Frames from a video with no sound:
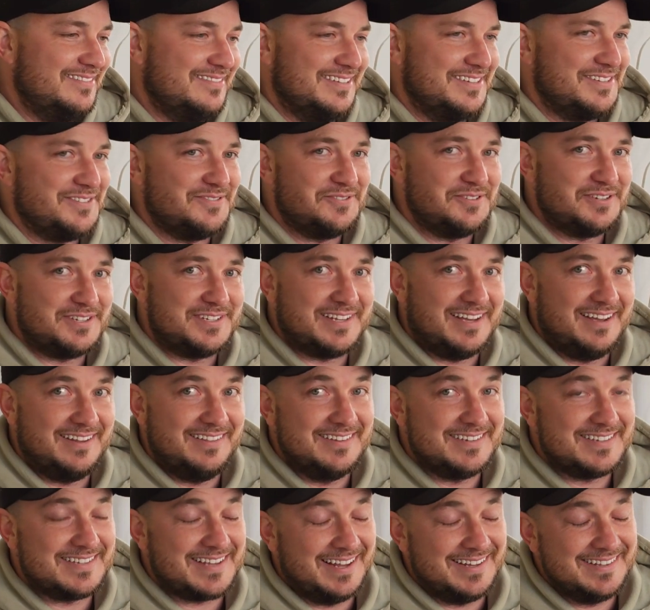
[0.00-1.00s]
As I've just said, the
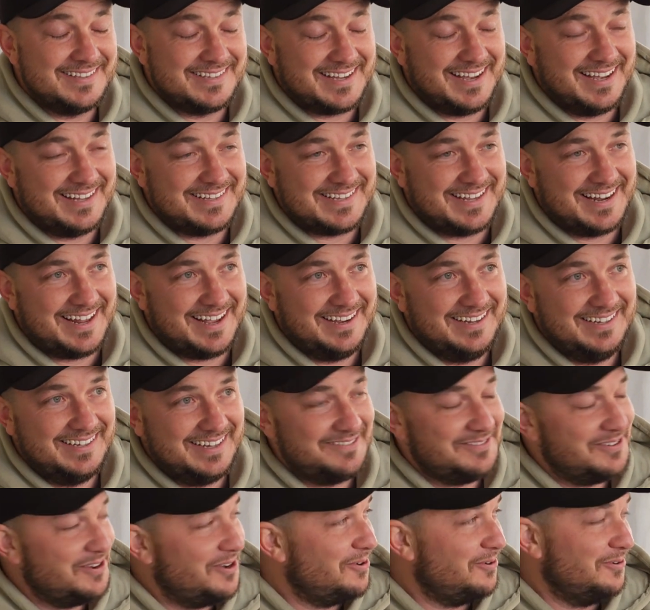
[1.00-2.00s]
sun's out today,
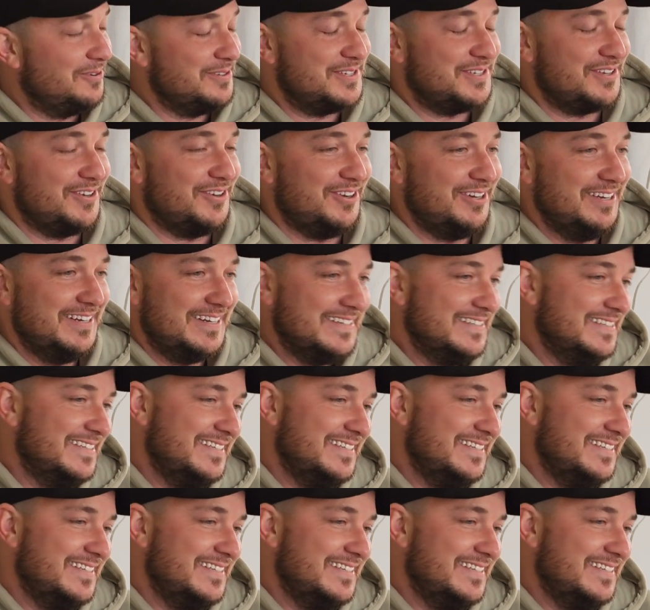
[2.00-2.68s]
even though we're inside.